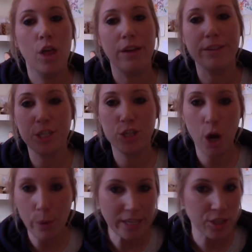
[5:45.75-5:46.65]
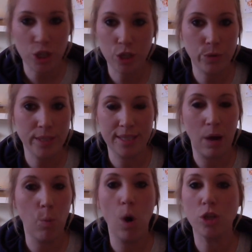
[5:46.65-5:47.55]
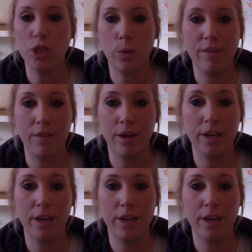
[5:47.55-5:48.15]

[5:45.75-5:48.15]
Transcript: there is no excusing that whatsoever.